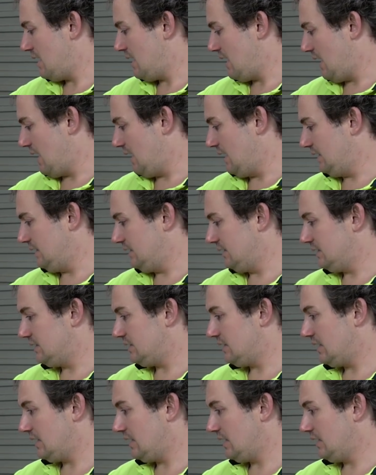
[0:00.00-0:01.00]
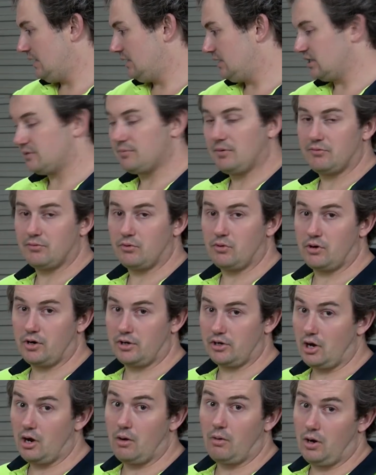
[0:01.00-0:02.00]
And just before I
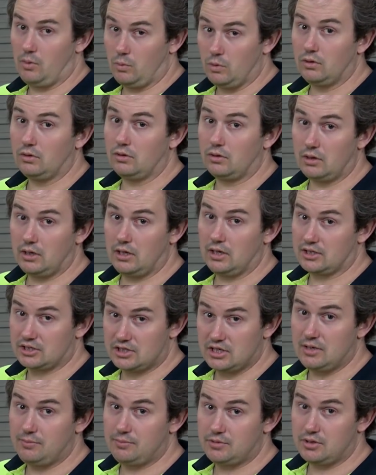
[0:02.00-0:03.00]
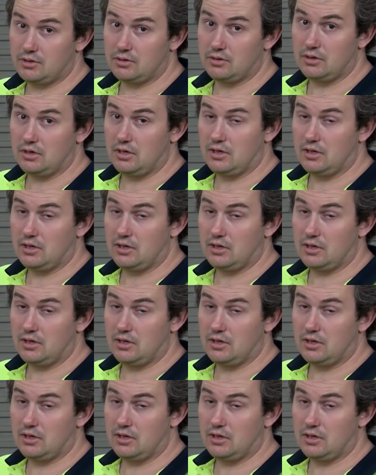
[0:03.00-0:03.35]
go, I will accept